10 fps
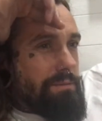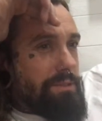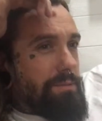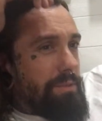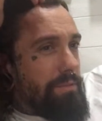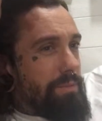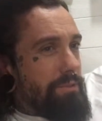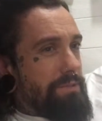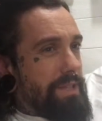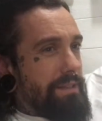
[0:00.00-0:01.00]
Somebody from
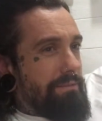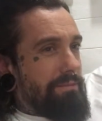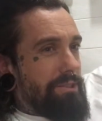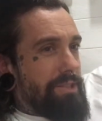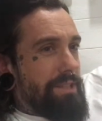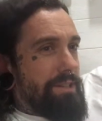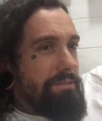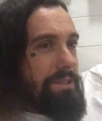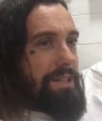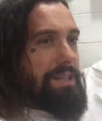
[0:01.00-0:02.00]
New Zealand watching.
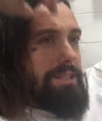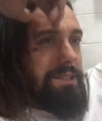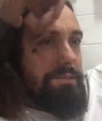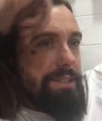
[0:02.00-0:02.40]
Crazy.